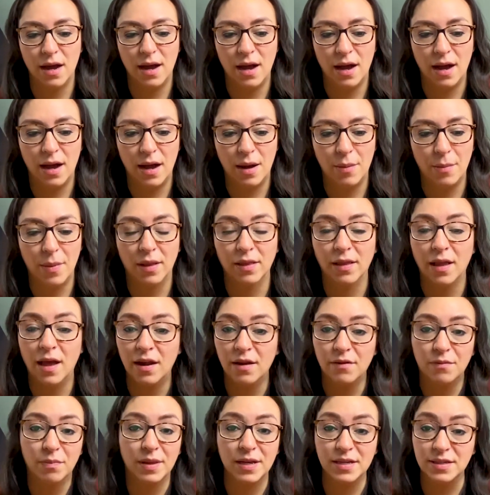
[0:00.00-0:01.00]
a lot
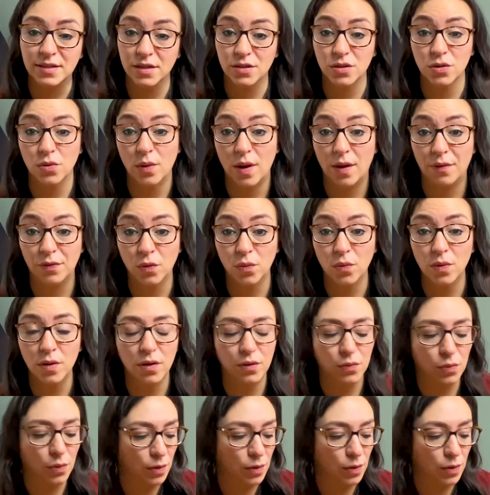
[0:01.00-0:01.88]
of places around the world.